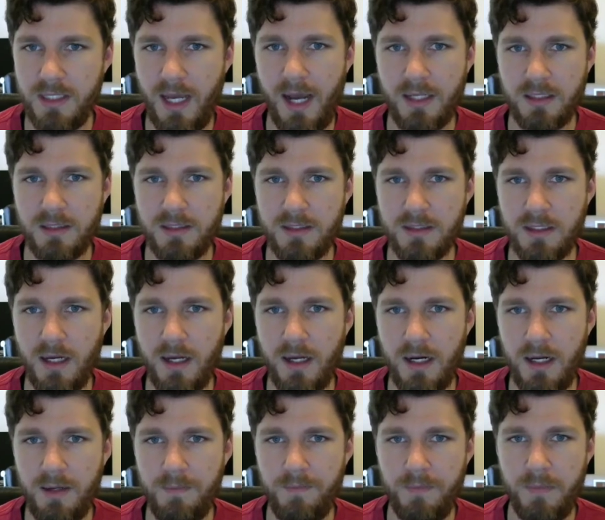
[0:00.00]
taxes on
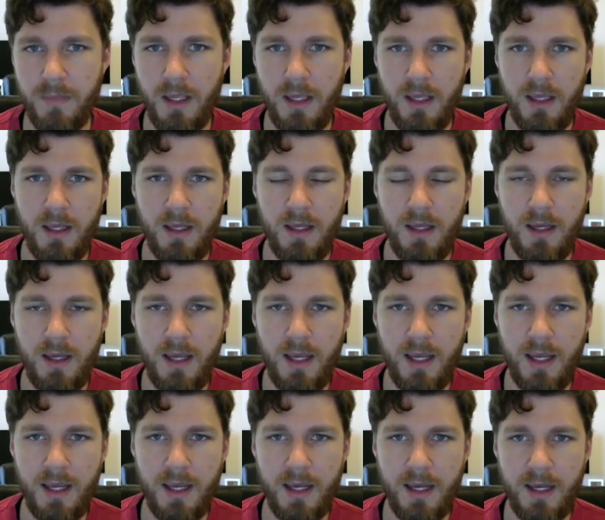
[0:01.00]
it.
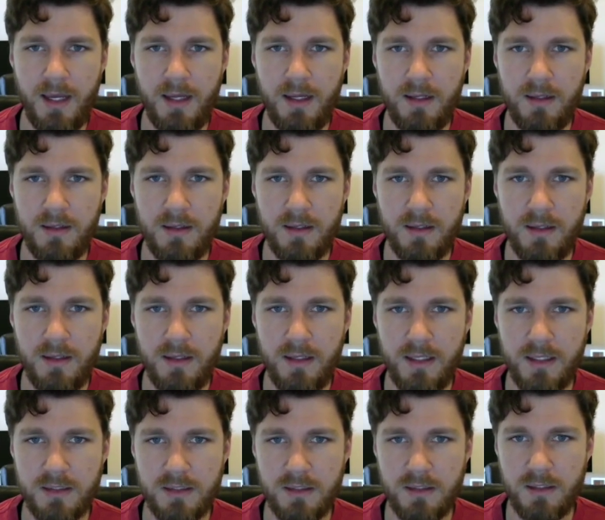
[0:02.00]
And
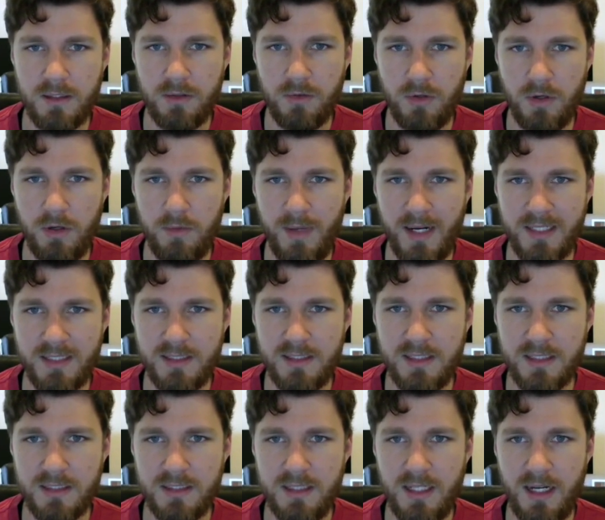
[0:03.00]
it's going to grow by
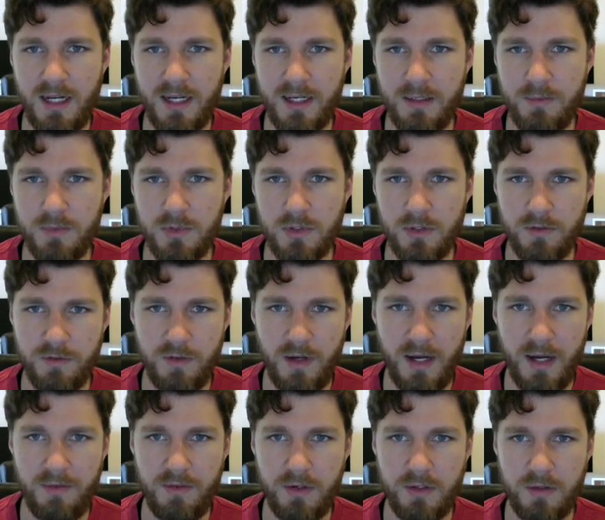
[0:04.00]
six times or
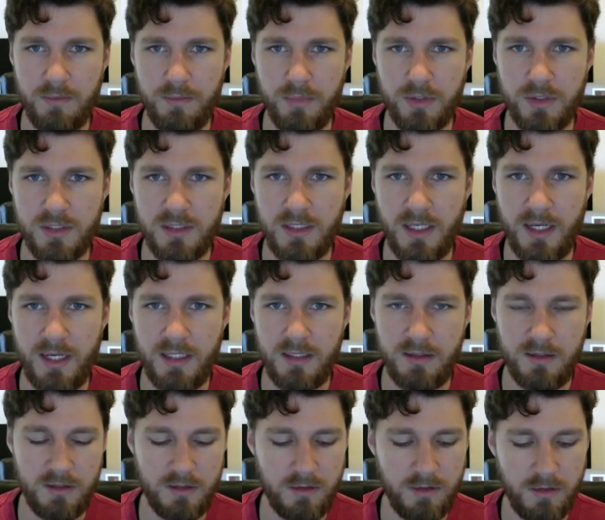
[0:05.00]
500%.
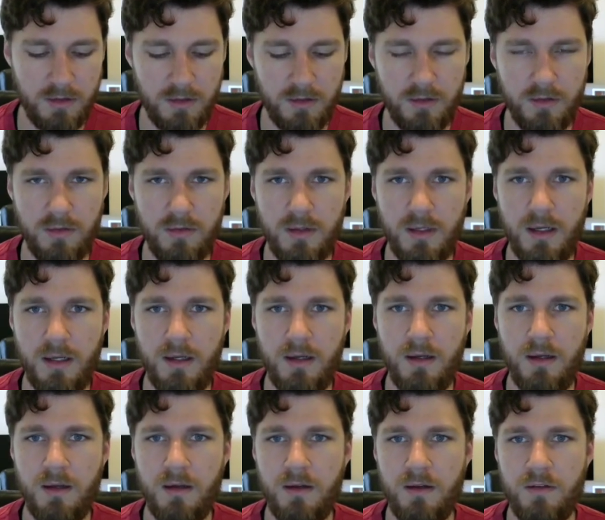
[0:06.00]
So
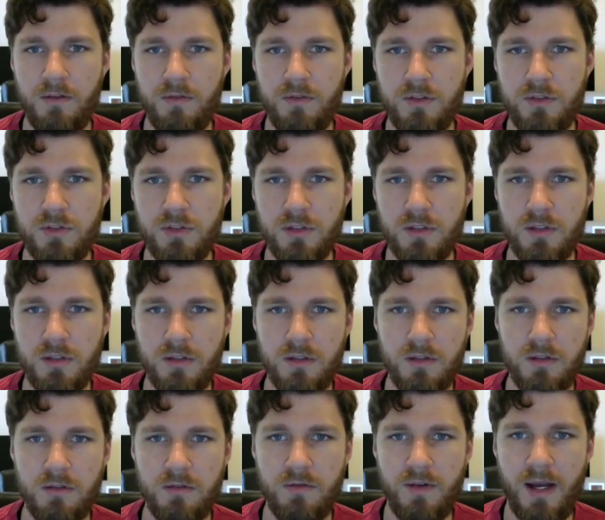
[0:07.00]

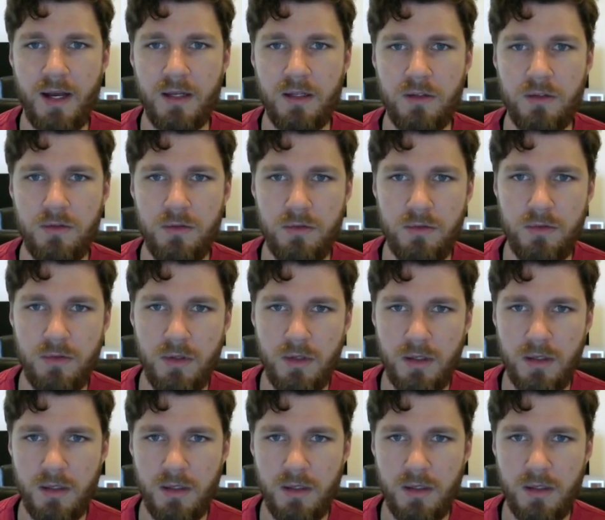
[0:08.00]
future value